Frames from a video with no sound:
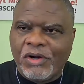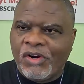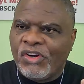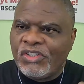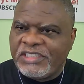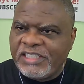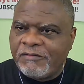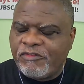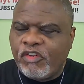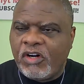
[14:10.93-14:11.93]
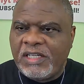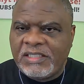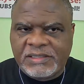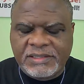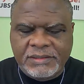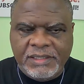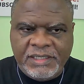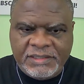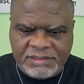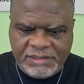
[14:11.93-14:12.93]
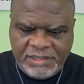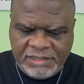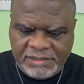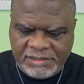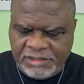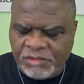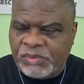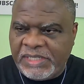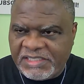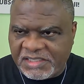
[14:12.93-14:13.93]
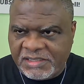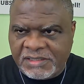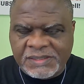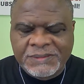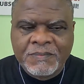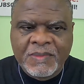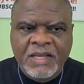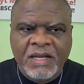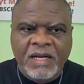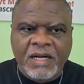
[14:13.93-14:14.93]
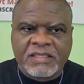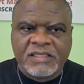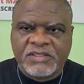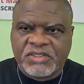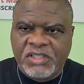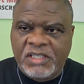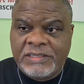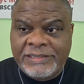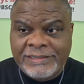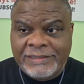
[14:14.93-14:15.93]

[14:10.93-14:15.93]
earned him for his, his, his donations are concerned.